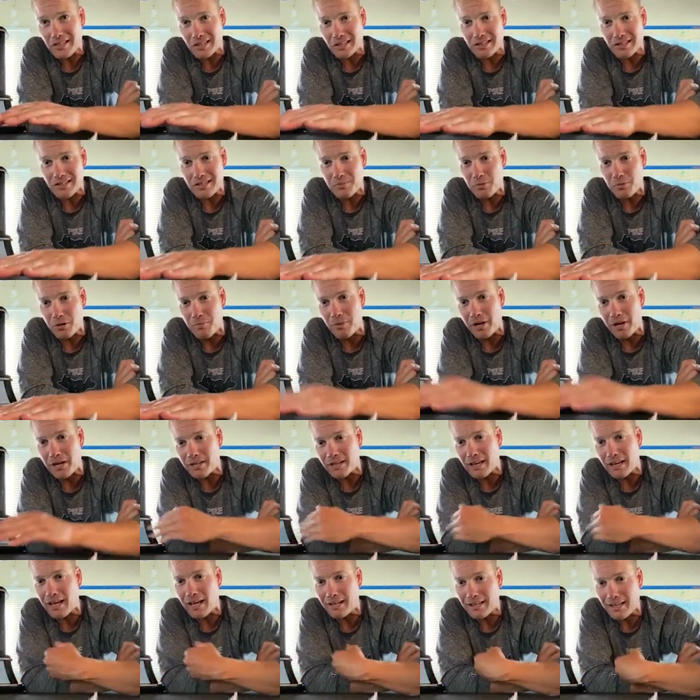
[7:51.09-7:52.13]
Like the swim
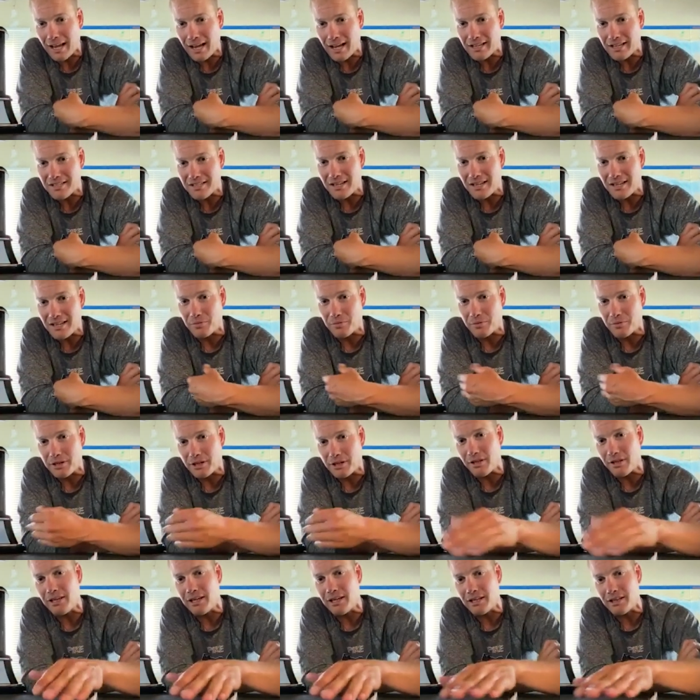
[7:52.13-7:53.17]
bait kind of cast out,
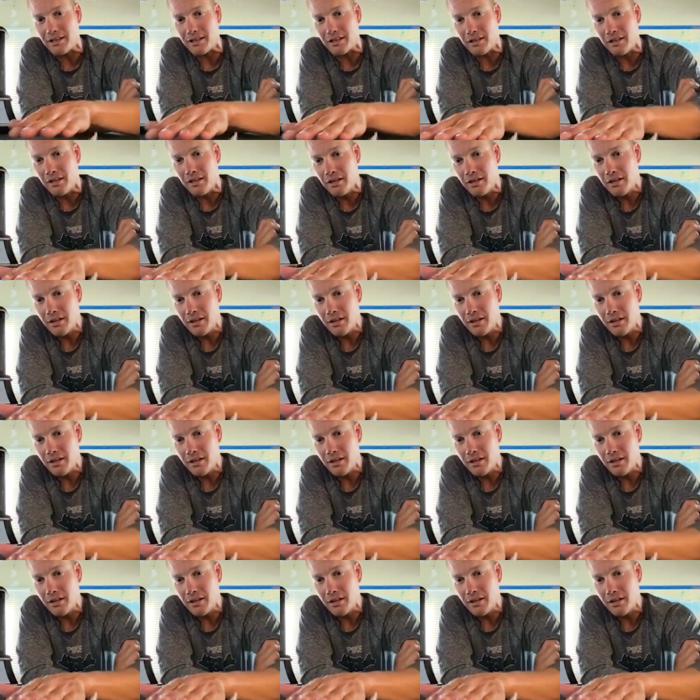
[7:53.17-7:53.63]
reel in. The